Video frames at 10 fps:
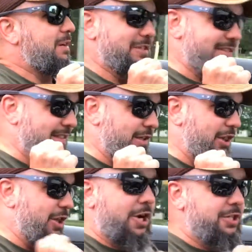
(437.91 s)
will
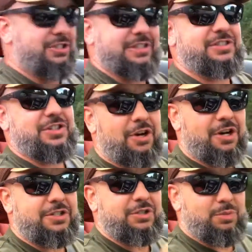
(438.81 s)
still launch this
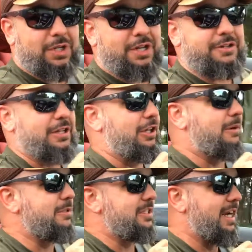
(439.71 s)
car to 100
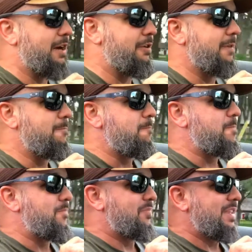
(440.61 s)
kilometers an hour
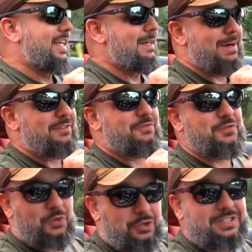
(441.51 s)
in about
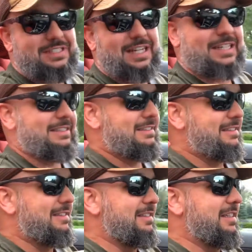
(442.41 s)
4 seconds,